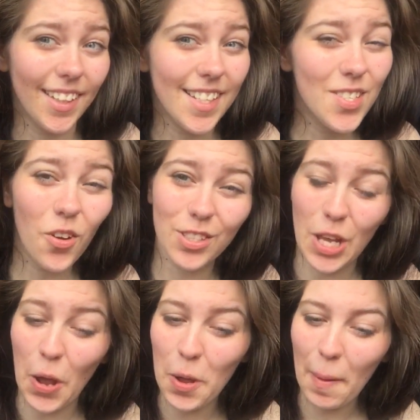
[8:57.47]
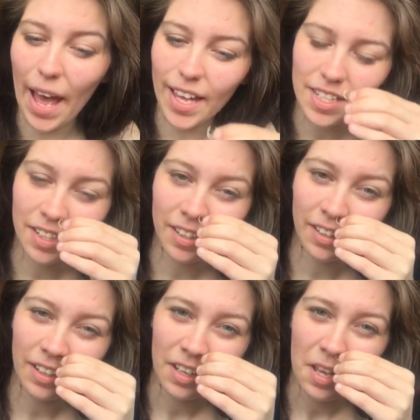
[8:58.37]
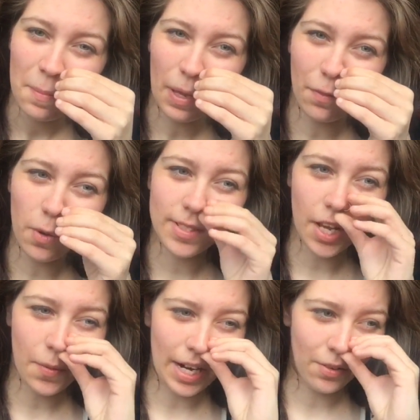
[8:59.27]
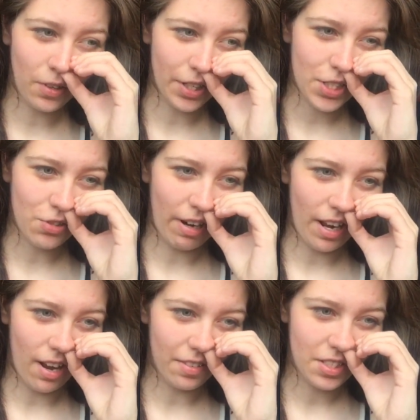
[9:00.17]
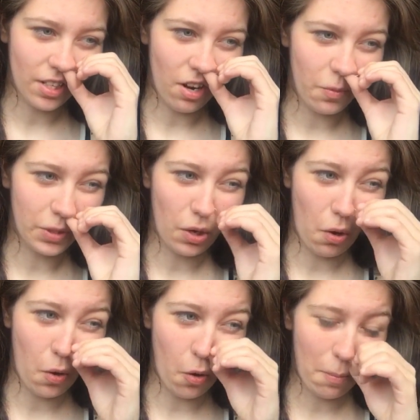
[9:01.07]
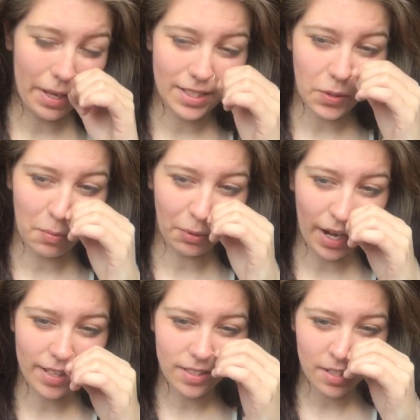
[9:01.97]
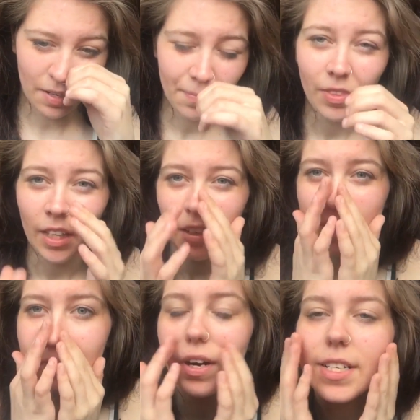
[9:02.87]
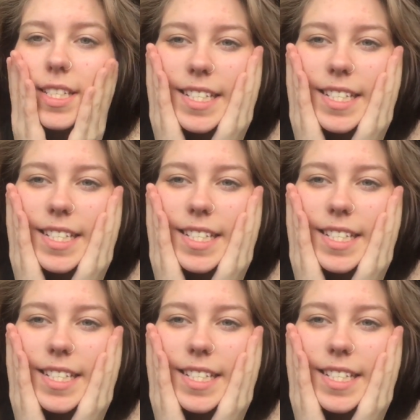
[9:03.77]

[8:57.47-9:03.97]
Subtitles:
it's not too bad, but if I was going out like straight after, I would not be too impressed. As far as